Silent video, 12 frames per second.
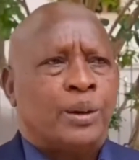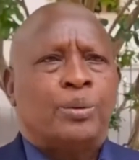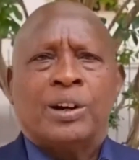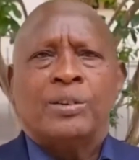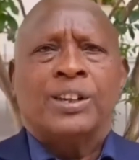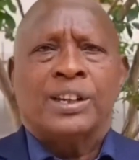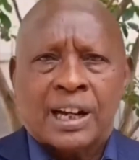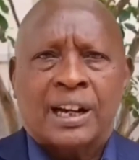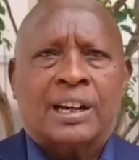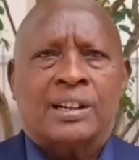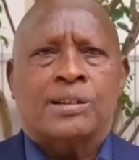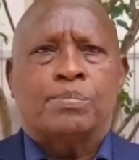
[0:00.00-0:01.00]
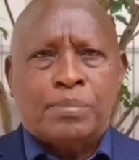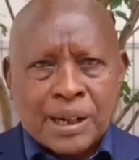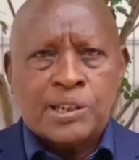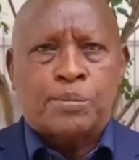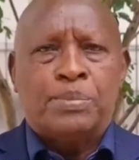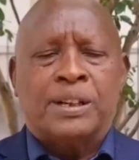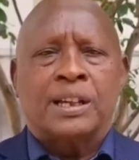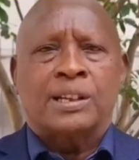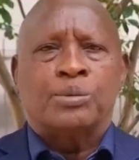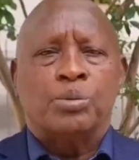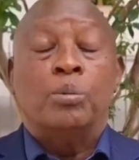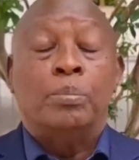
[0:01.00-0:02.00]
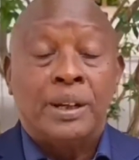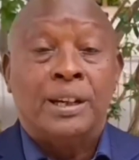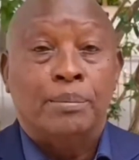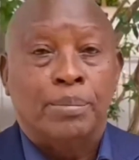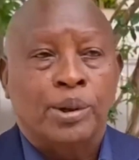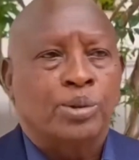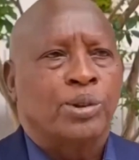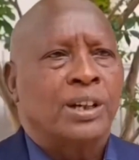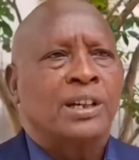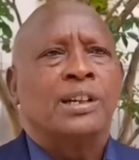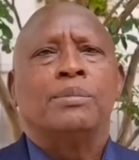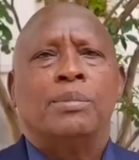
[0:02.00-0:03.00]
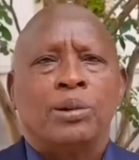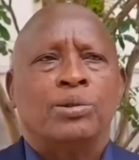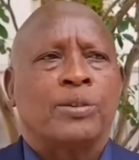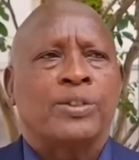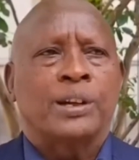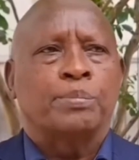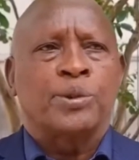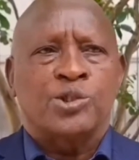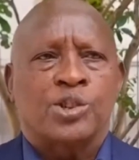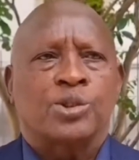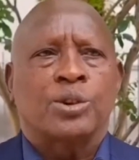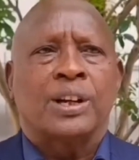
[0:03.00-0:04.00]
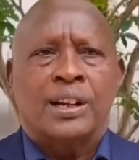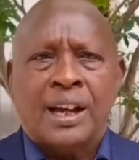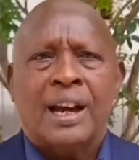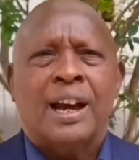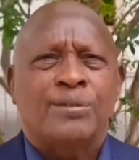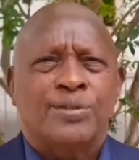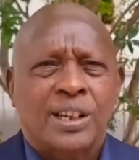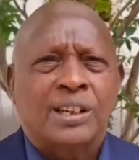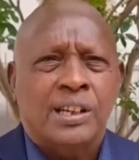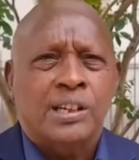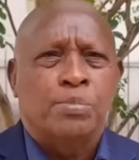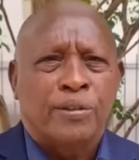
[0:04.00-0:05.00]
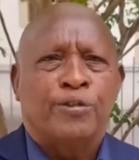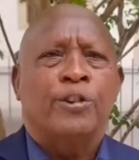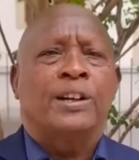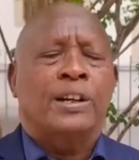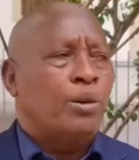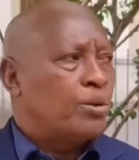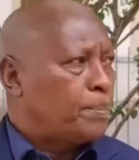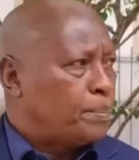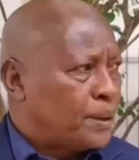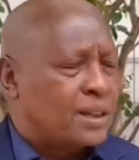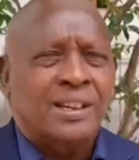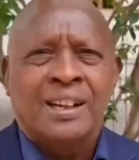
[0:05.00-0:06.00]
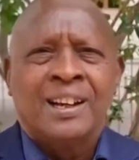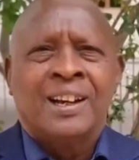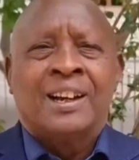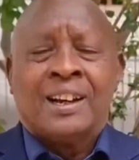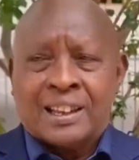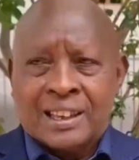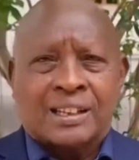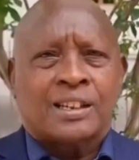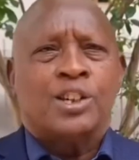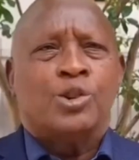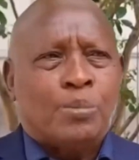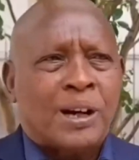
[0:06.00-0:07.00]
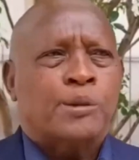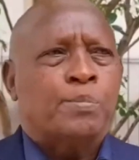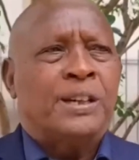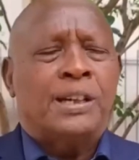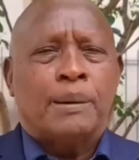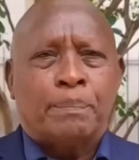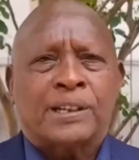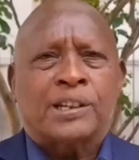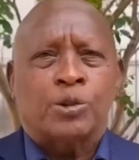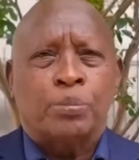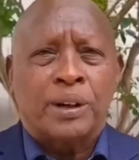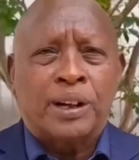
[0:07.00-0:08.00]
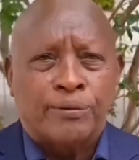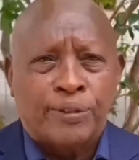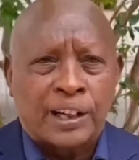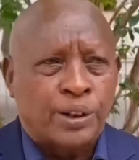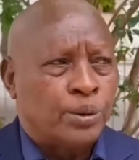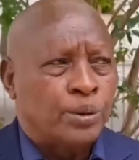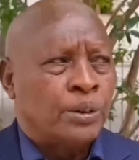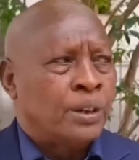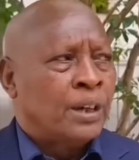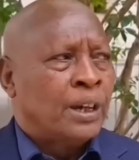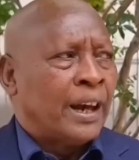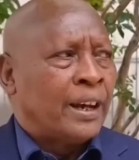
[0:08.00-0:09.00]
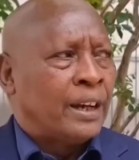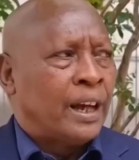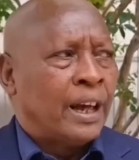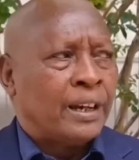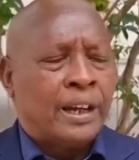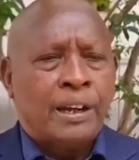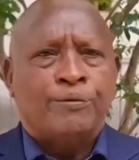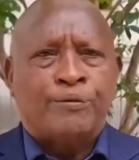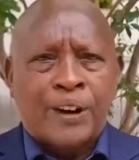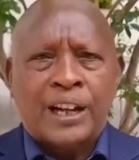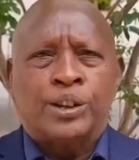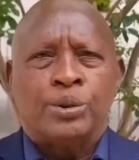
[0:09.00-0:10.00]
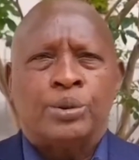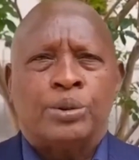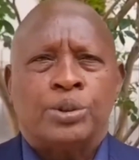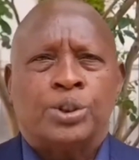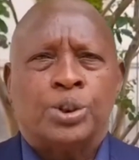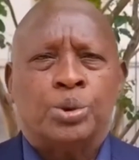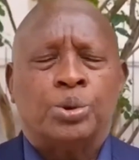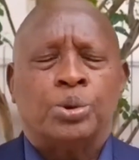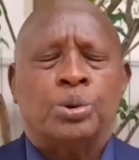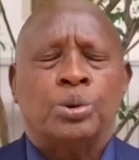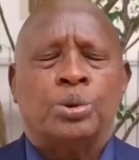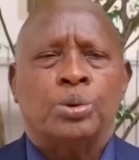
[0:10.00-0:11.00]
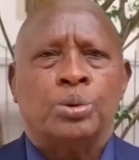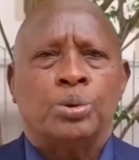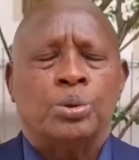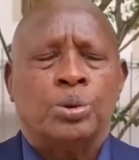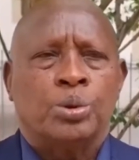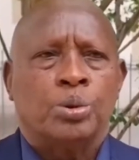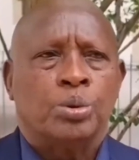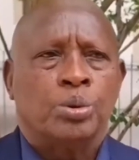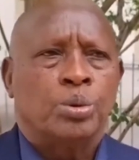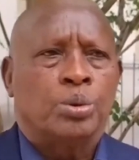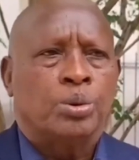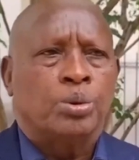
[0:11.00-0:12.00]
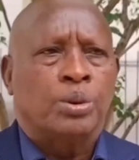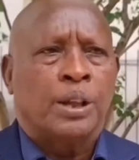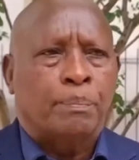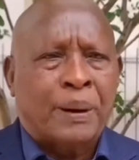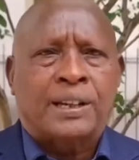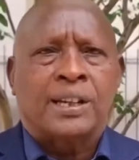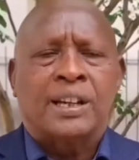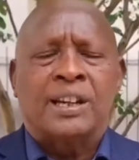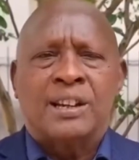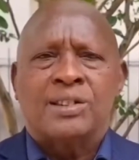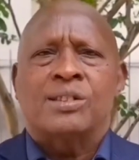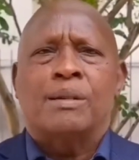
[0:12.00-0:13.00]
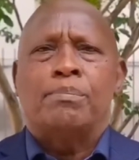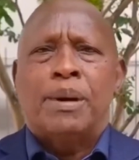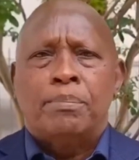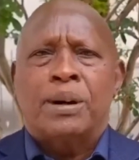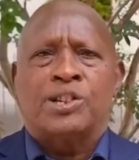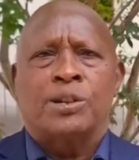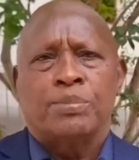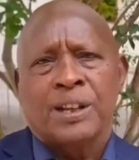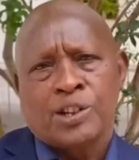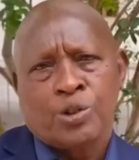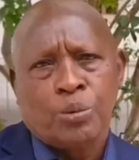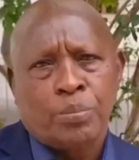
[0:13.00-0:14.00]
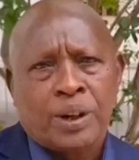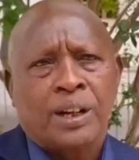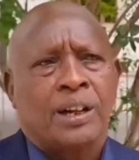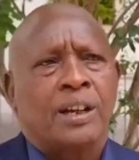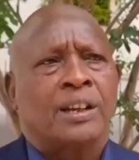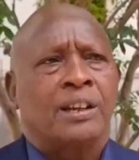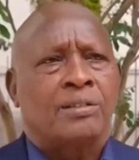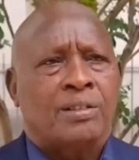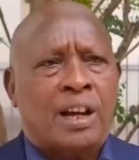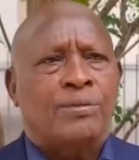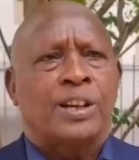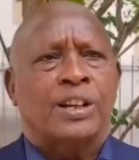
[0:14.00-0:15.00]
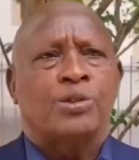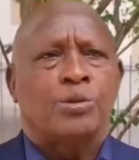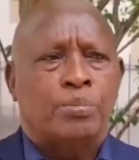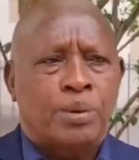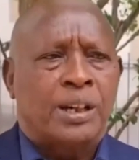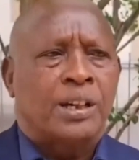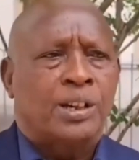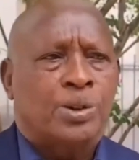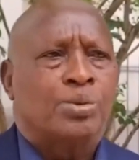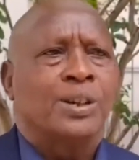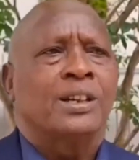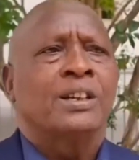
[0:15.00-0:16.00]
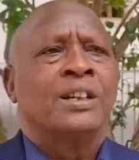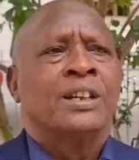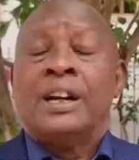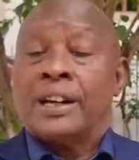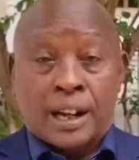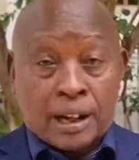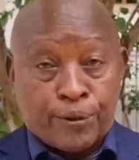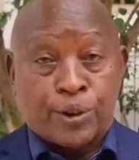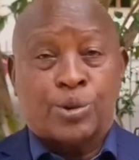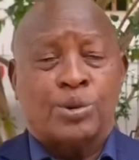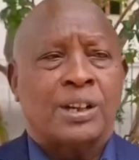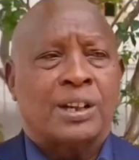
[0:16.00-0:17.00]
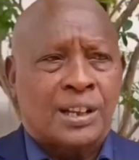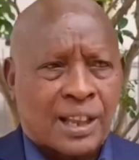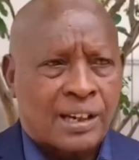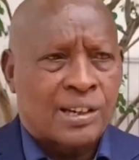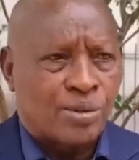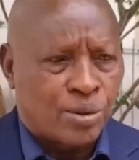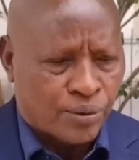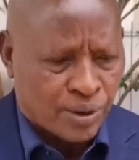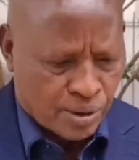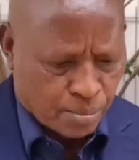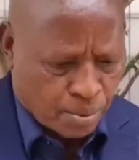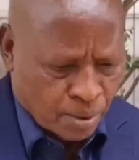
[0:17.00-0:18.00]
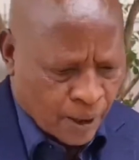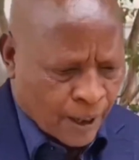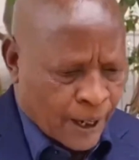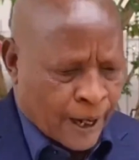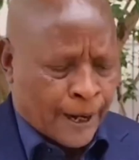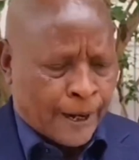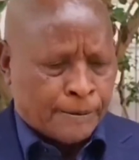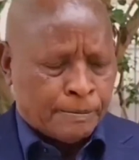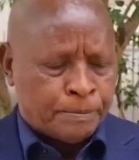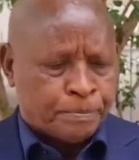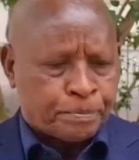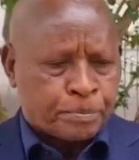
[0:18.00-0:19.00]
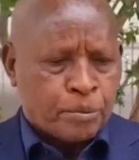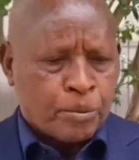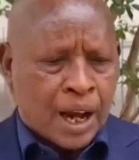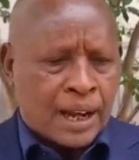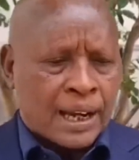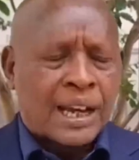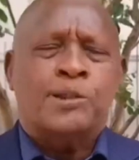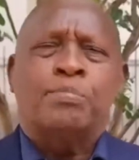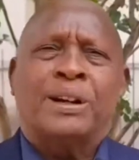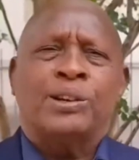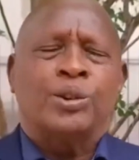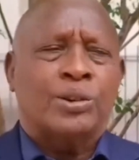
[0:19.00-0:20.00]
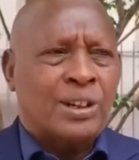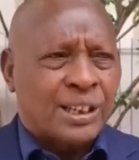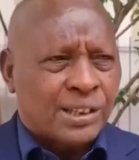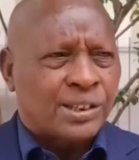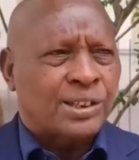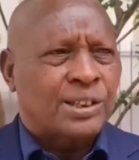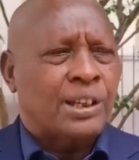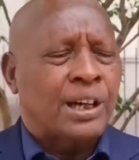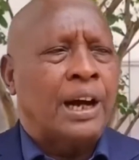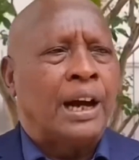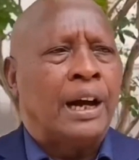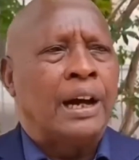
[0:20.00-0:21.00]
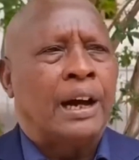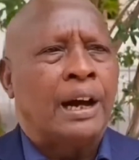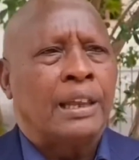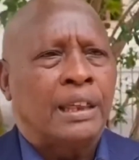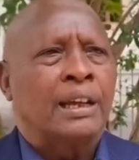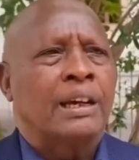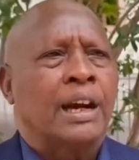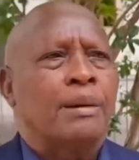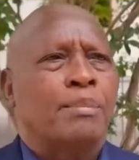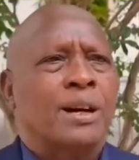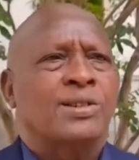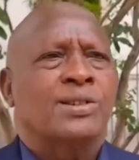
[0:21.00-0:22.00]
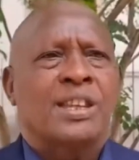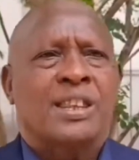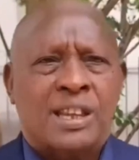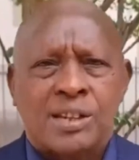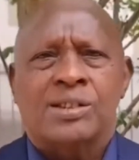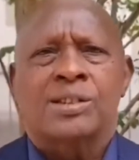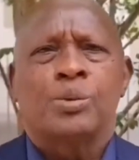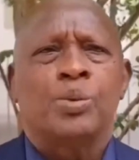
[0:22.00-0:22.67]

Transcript: And one of the targets must be that we'll be able to get him out of that position. And I have said this before and I will repeat that you must be in a party to bring value. And, and any value to, to, to, to the party is the membership that you bring and the drive that you bring into it. And unfortunately, that is not visible. Um, and uh, last but not least, uh, I think I must say this.